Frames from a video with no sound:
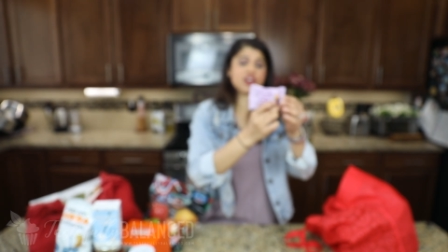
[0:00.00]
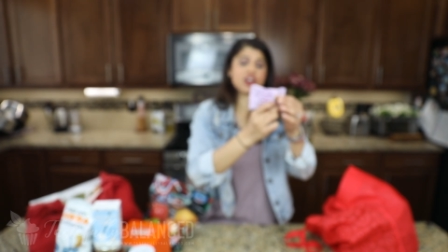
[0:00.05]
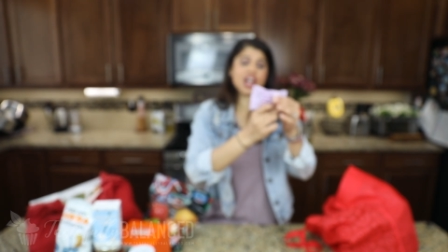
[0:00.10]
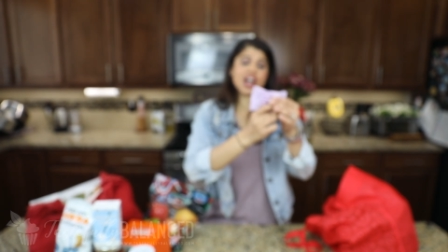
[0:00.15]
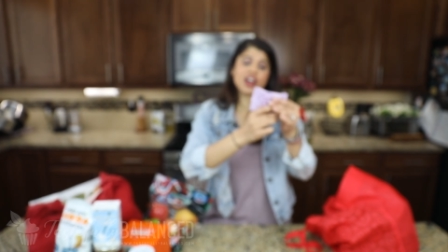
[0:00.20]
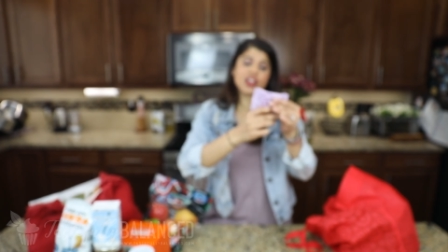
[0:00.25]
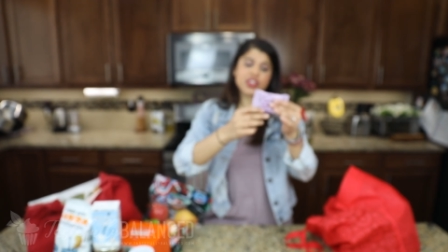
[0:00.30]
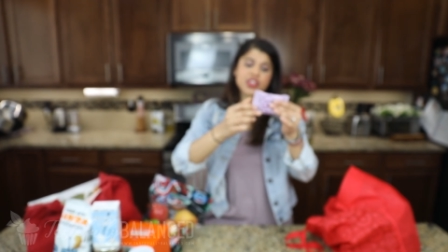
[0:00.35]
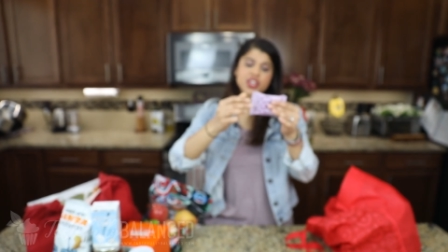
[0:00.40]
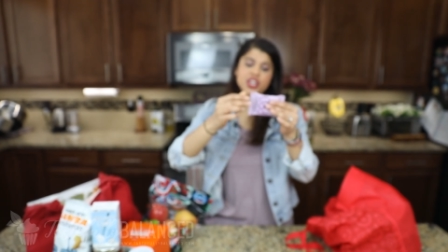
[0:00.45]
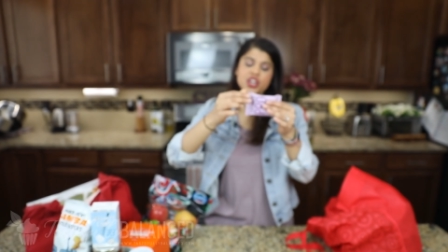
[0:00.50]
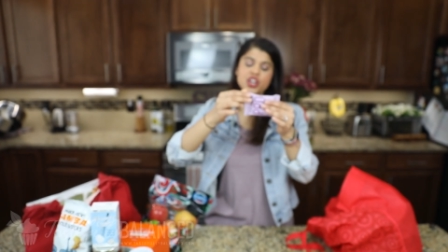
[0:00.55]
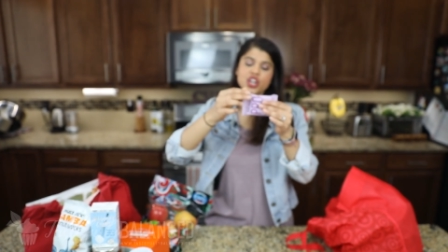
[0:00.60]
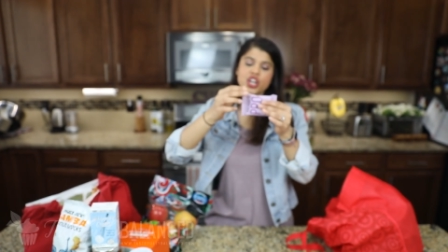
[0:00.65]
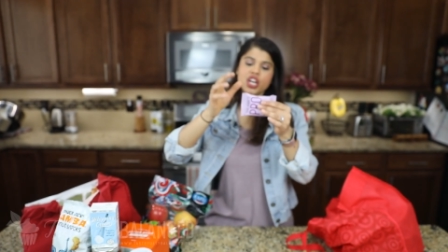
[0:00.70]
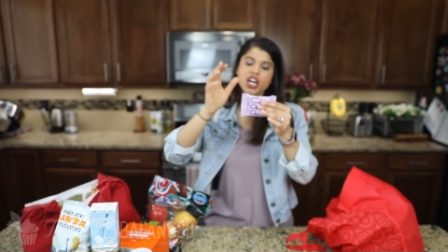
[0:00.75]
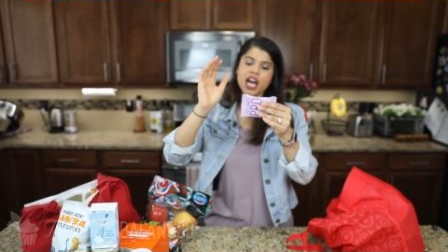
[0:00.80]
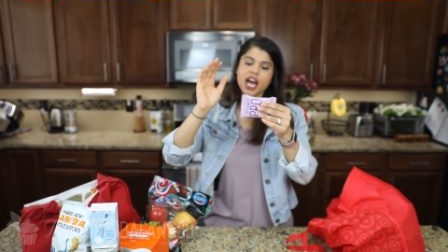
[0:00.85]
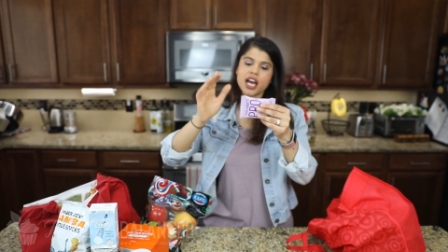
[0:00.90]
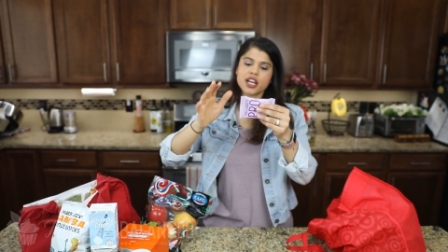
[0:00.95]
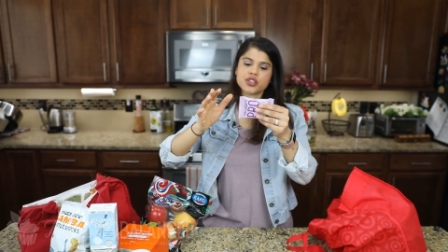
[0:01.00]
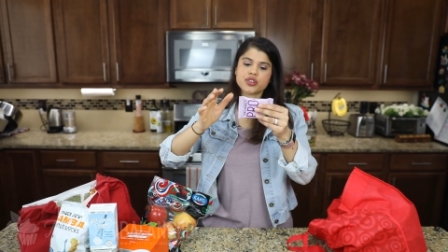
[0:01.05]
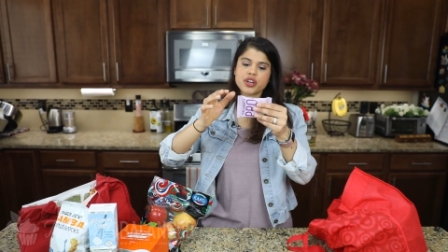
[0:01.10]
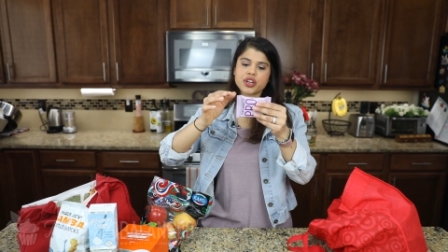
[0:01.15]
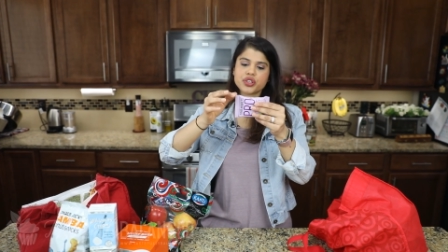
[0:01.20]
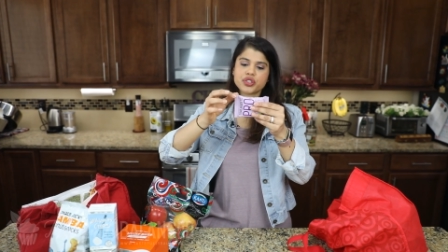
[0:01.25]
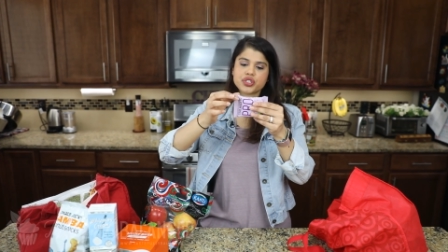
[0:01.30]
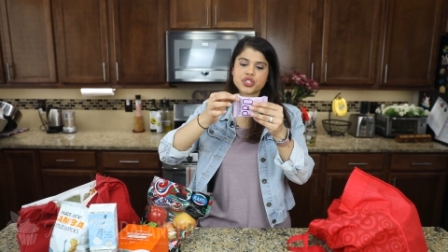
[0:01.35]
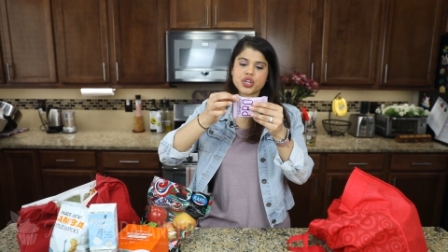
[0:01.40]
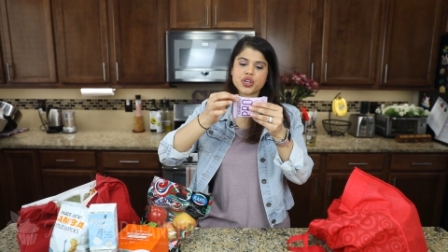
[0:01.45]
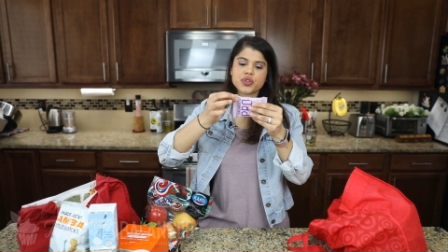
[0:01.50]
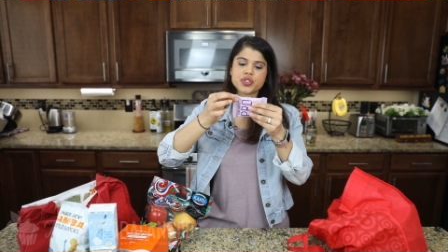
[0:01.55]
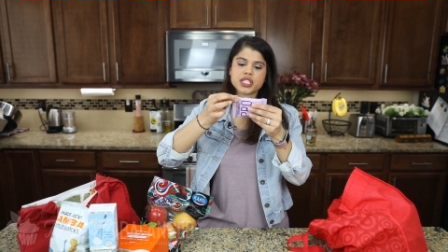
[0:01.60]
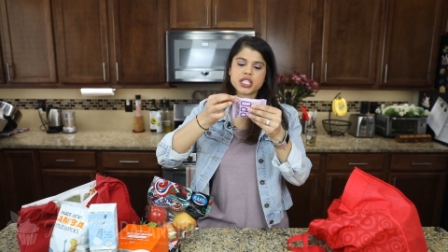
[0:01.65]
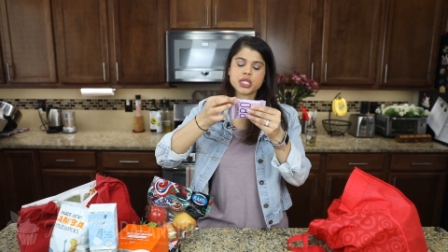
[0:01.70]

are healthier at Trader Joe's.